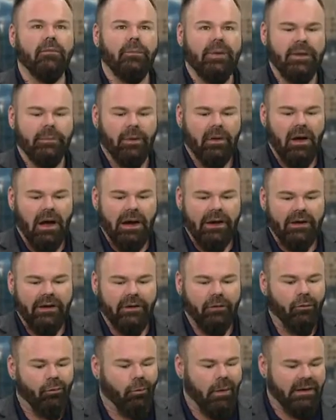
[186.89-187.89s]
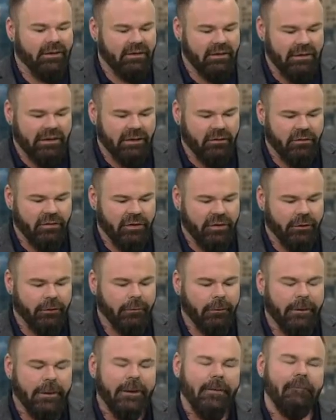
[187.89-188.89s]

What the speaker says: do people hire you? What do you do?